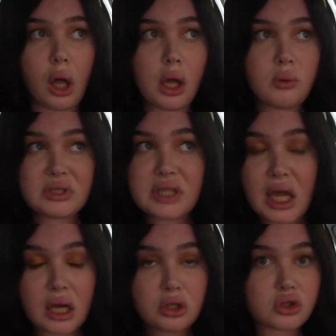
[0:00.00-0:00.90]
was,
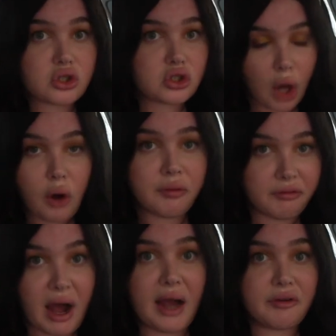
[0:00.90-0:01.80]
like, so
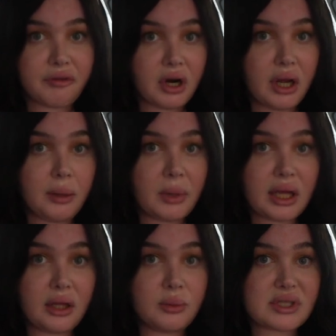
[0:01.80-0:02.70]
fine for him. Like,
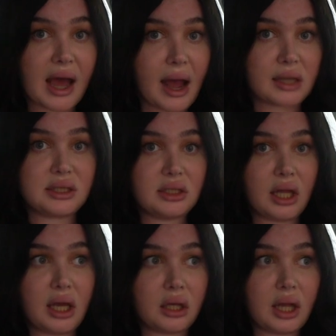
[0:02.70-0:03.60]
he was acting
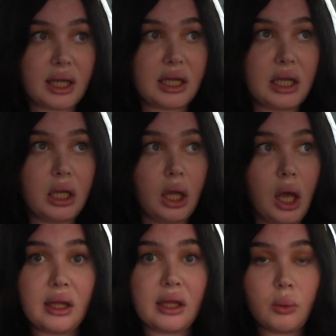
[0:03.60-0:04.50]
like,
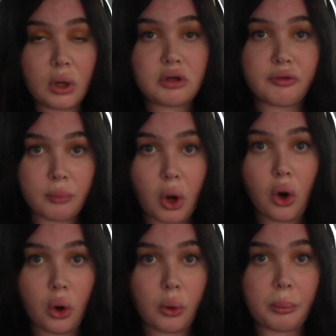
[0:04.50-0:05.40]
he worked from
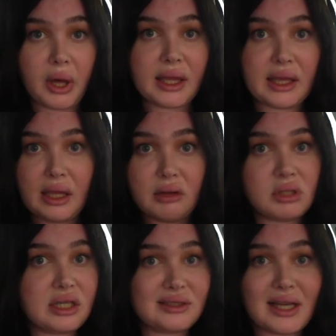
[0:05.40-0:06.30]
home, but he
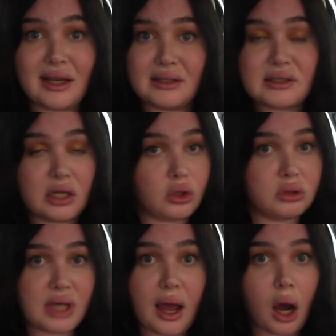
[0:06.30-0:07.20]
didn't take a single
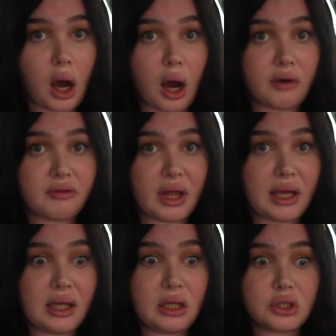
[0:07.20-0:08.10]
day off. Like,
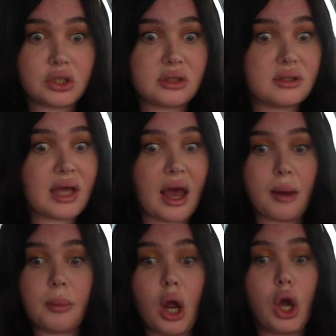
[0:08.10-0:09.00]
he just
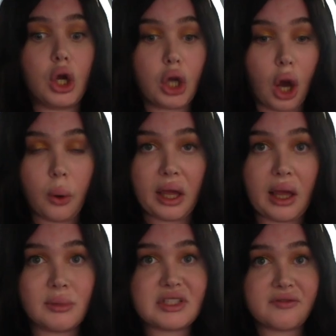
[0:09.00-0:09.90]
kept going
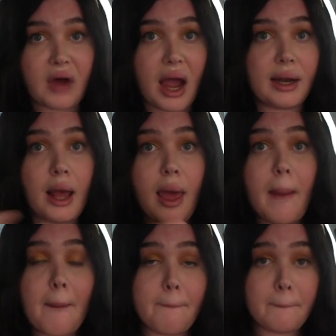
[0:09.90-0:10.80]
and was fine.
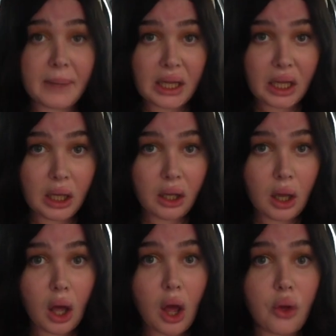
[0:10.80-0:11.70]
Me,
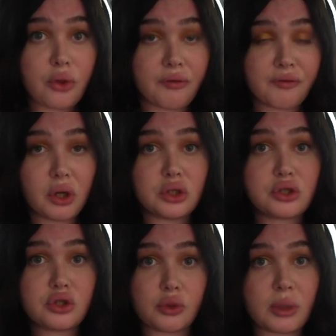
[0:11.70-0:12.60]
the
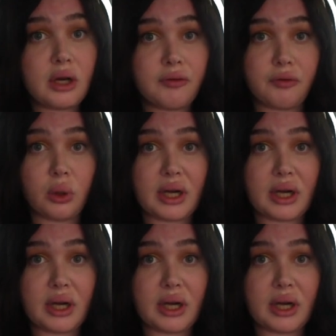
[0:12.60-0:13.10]
first 3 to 4